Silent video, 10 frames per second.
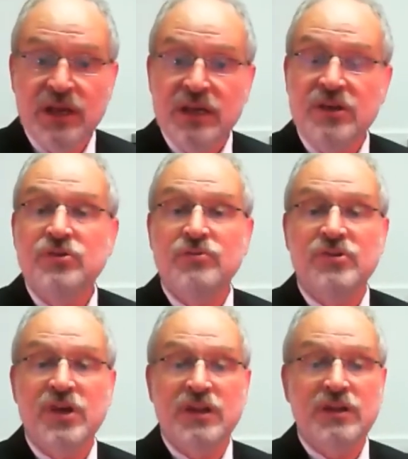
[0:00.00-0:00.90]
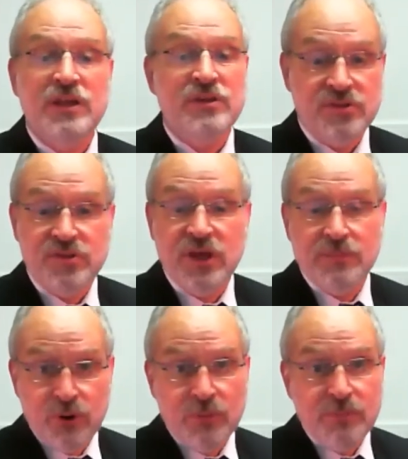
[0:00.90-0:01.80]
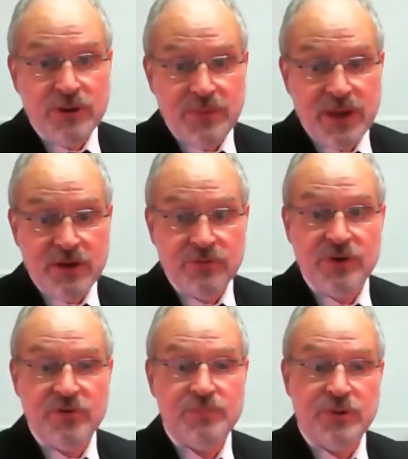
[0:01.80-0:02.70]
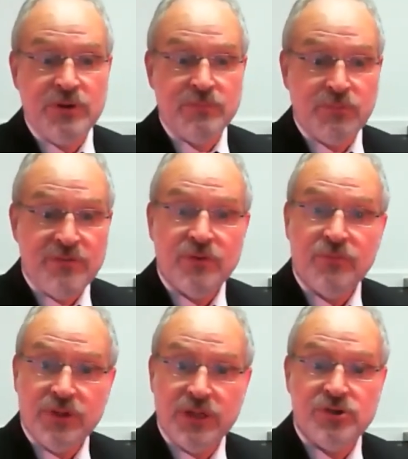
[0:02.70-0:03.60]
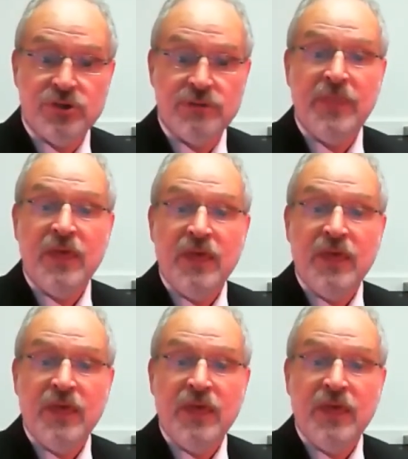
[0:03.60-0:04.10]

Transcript: is to set appropriate boundaries between private religion